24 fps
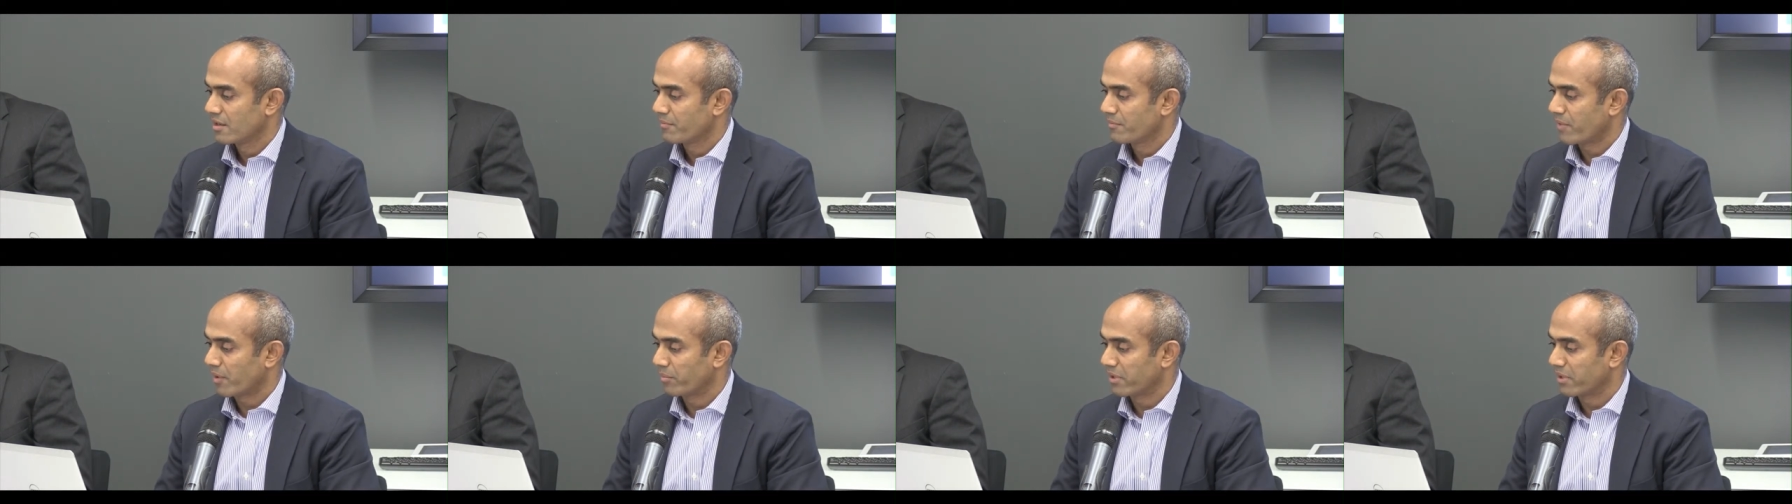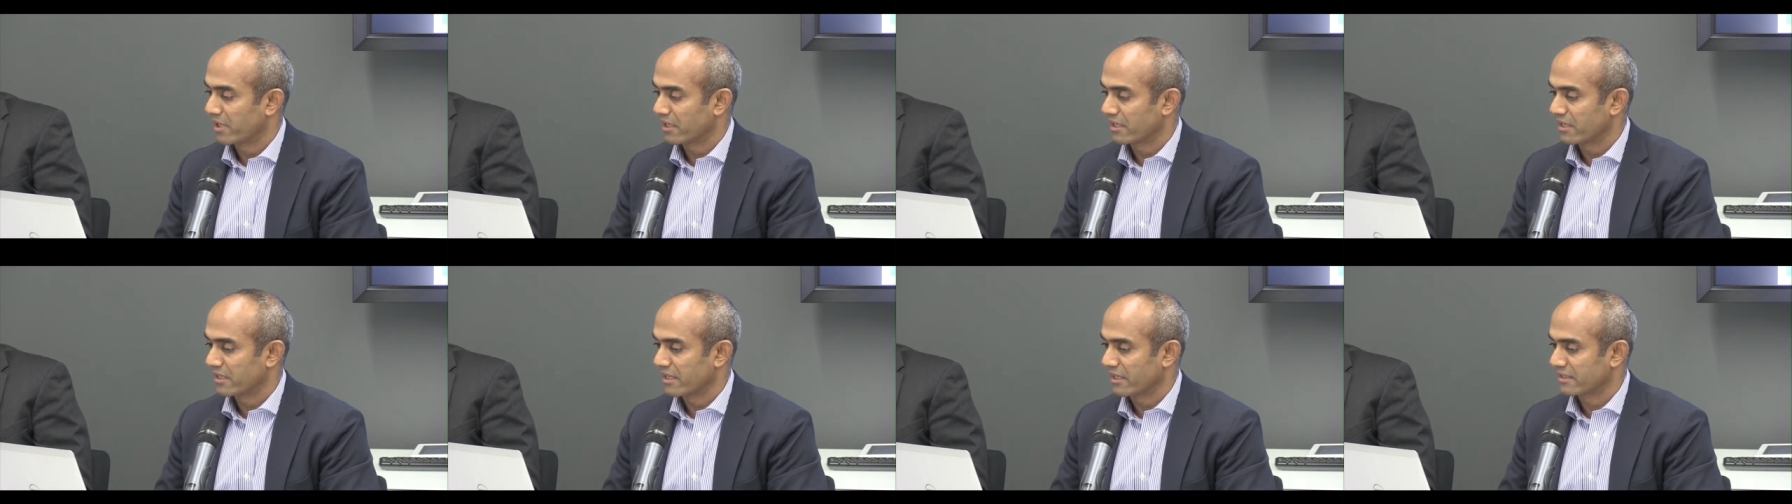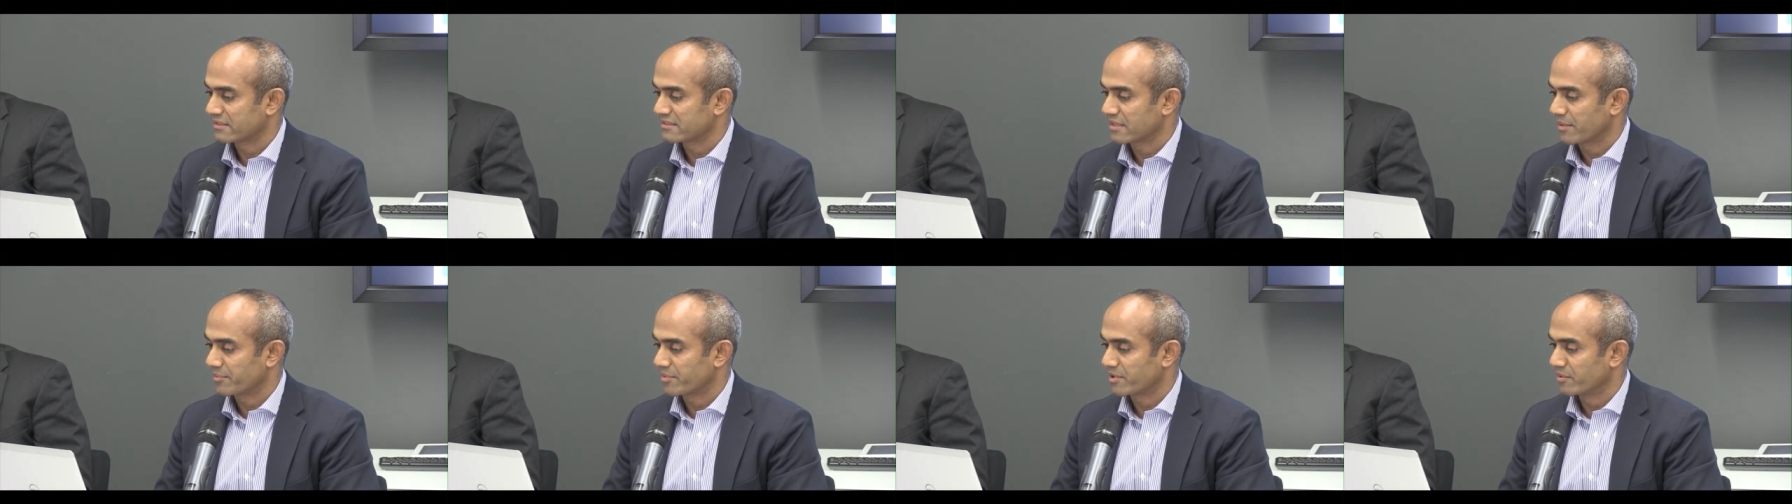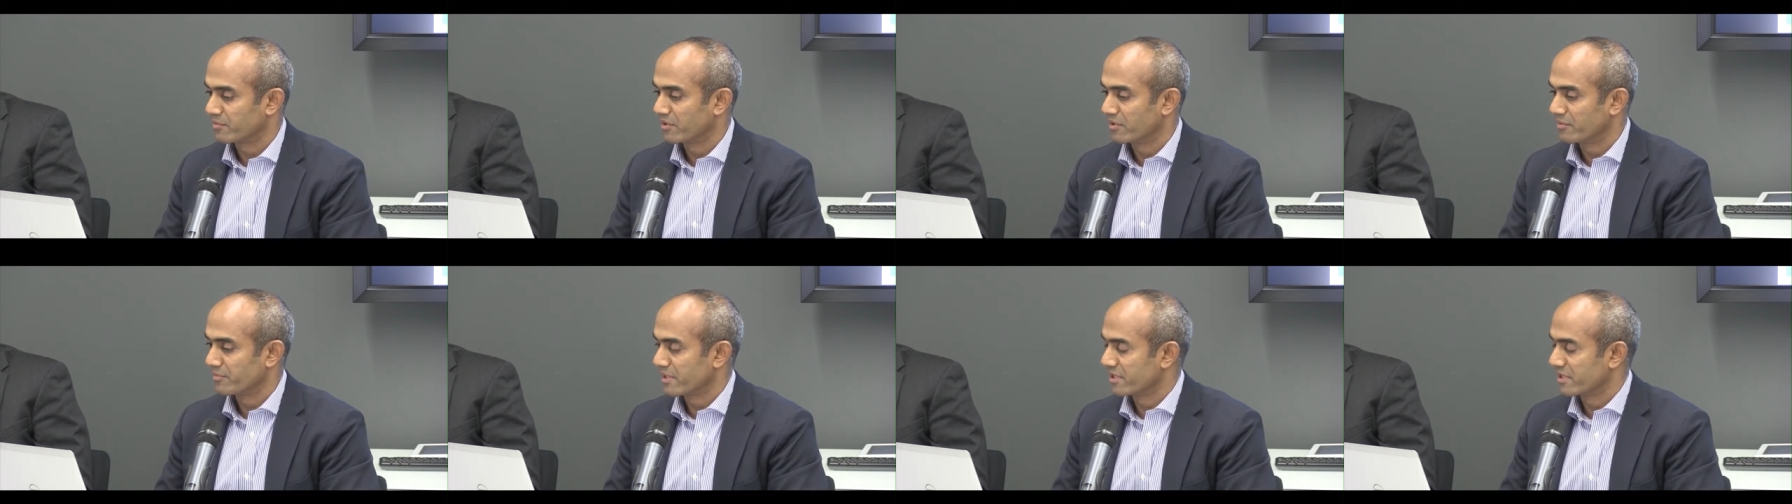publicly
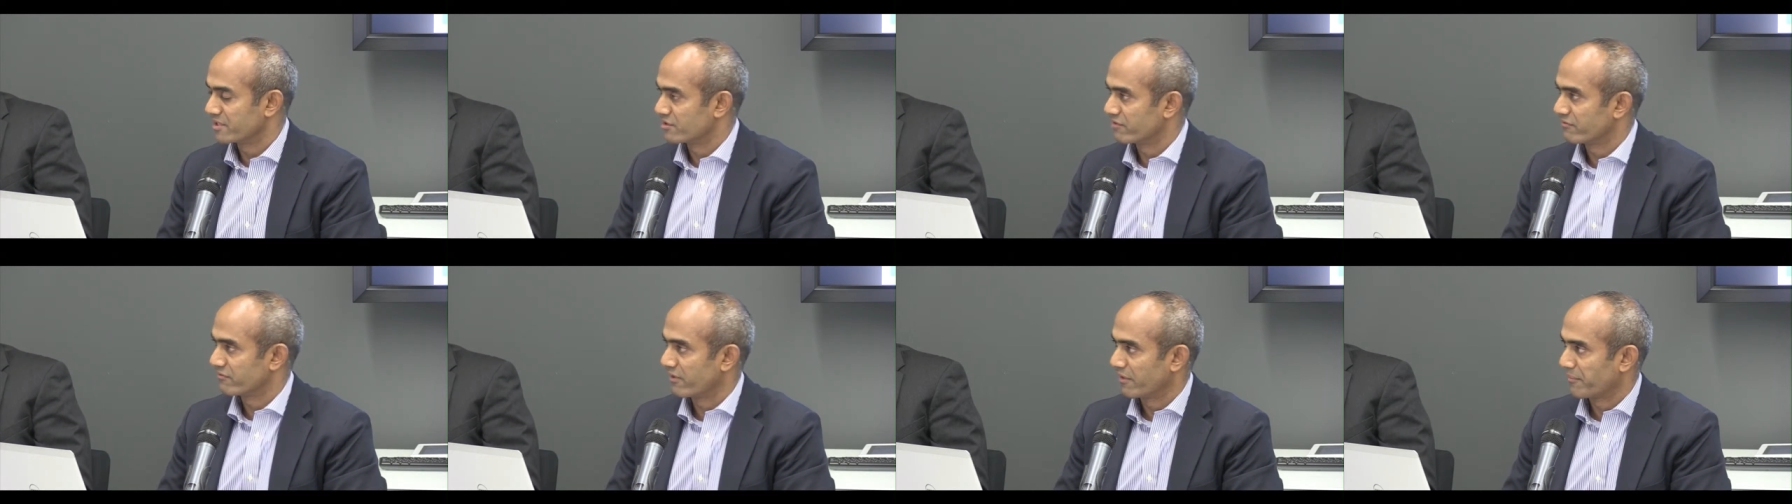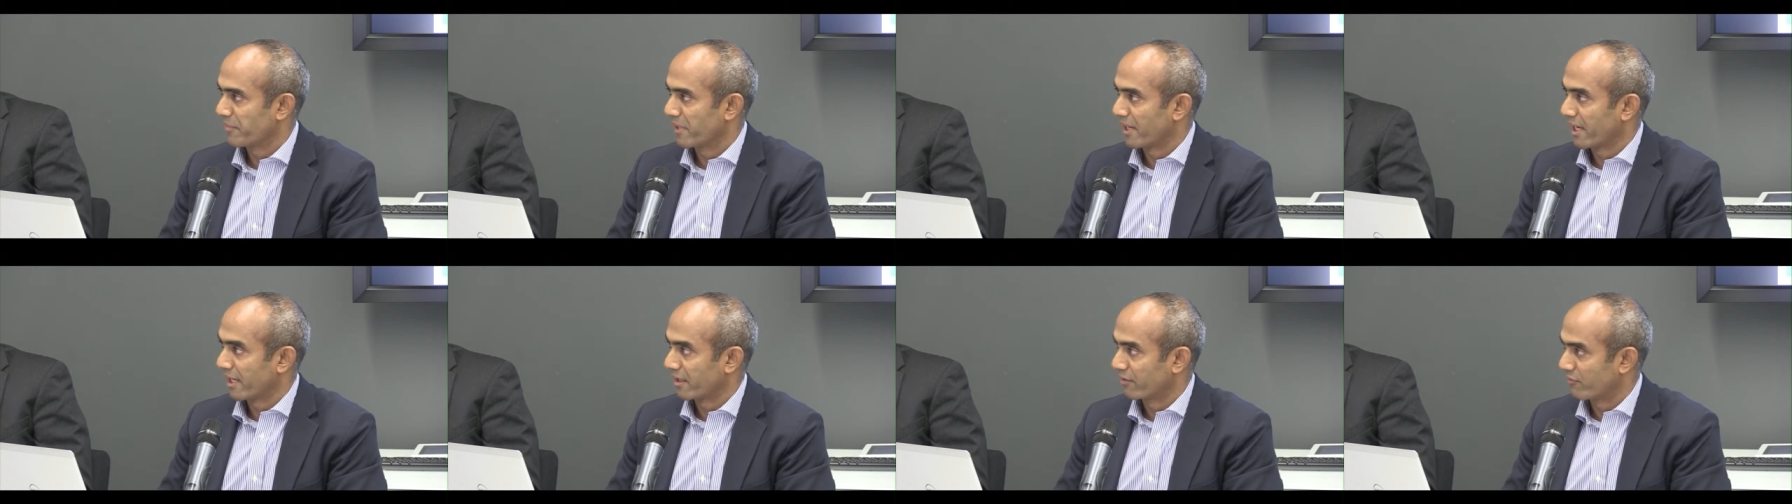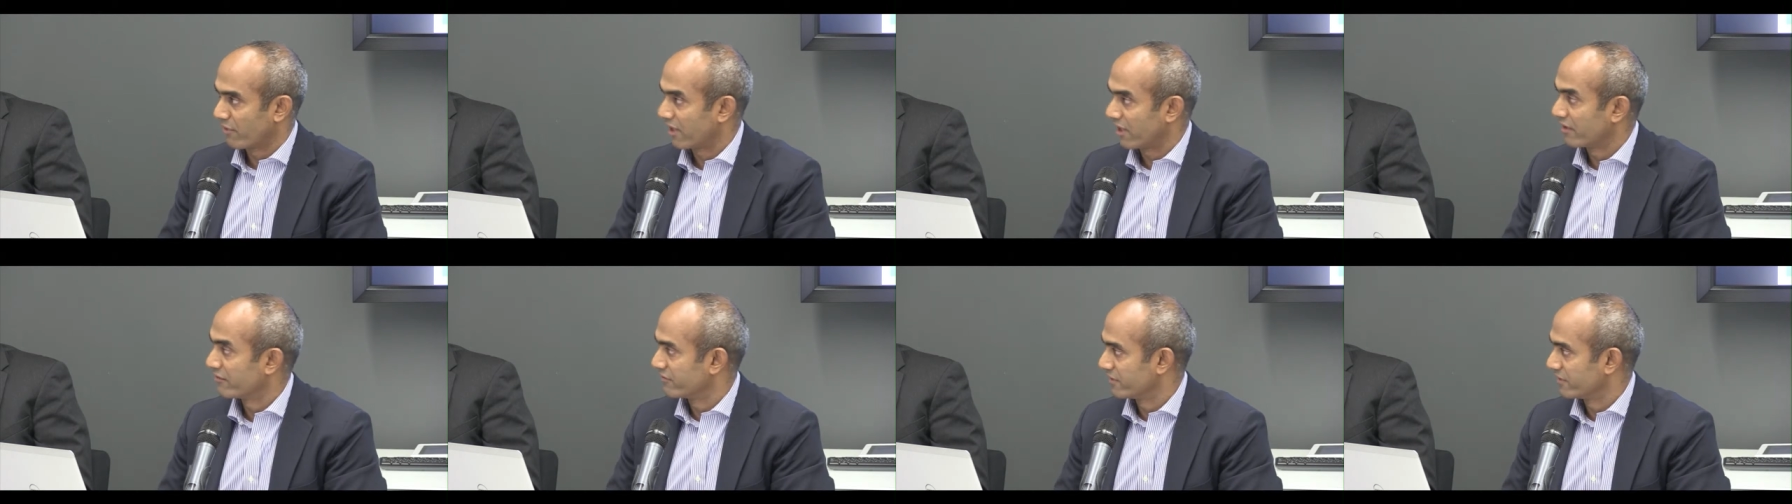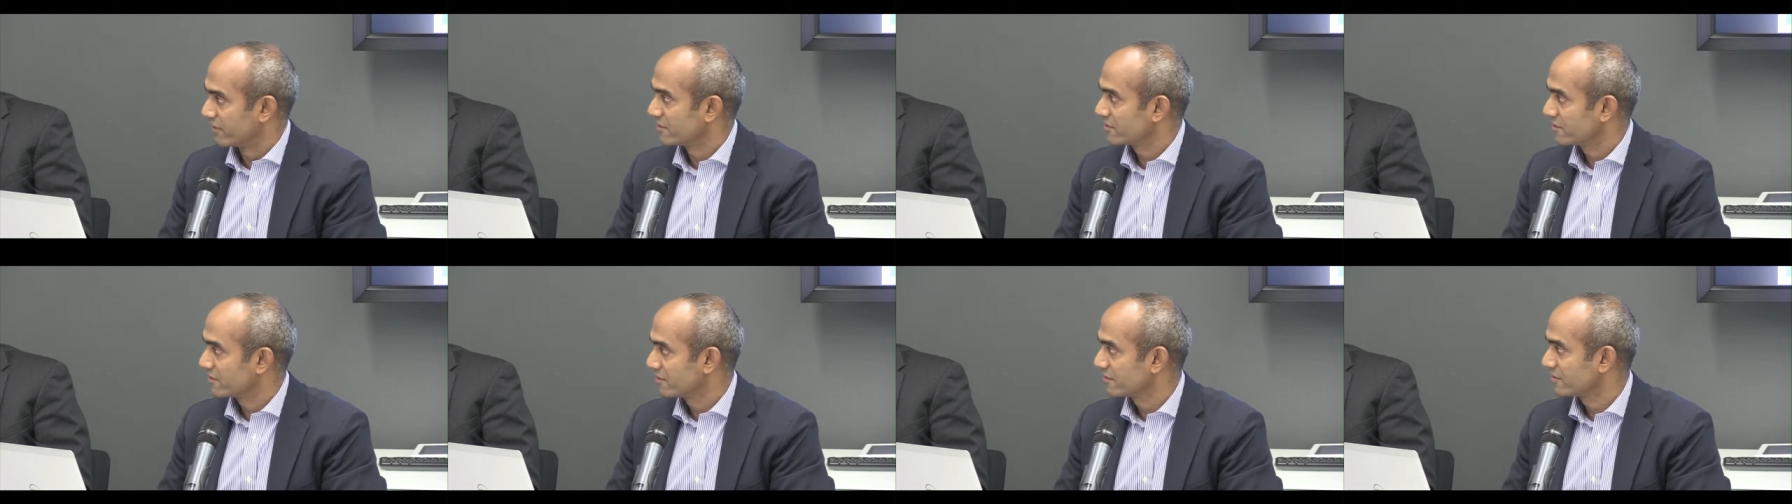acceptable means of remaining
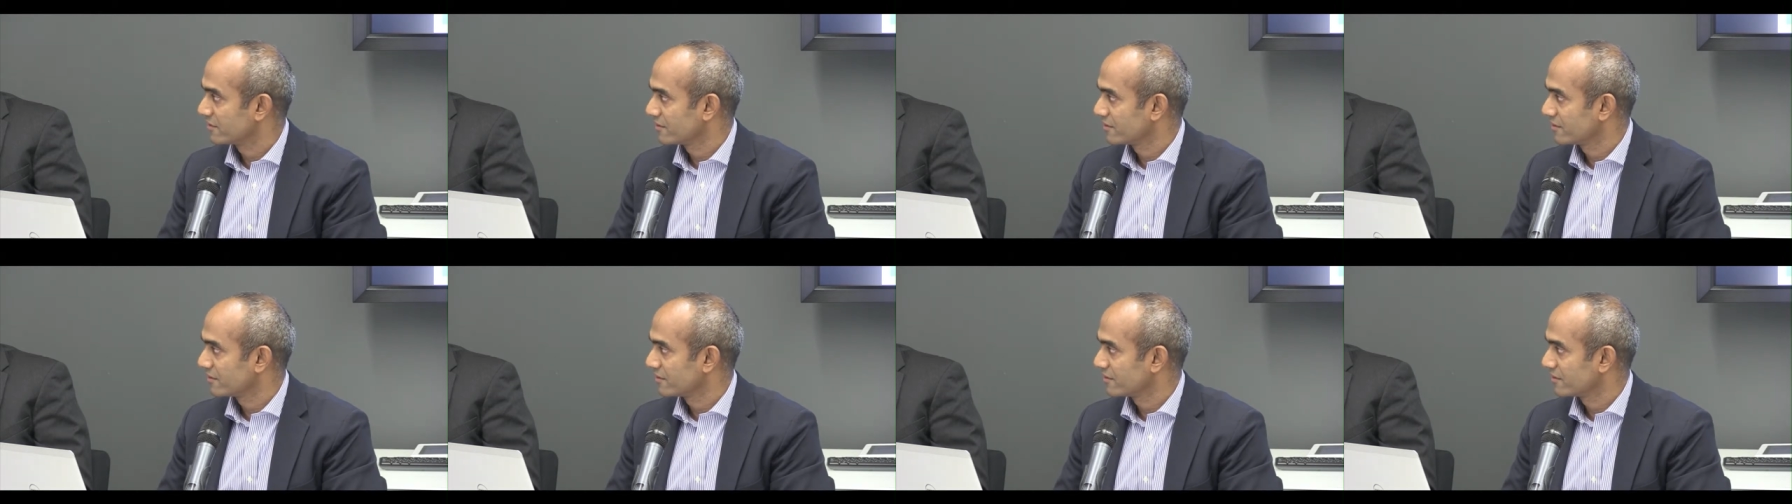relevant.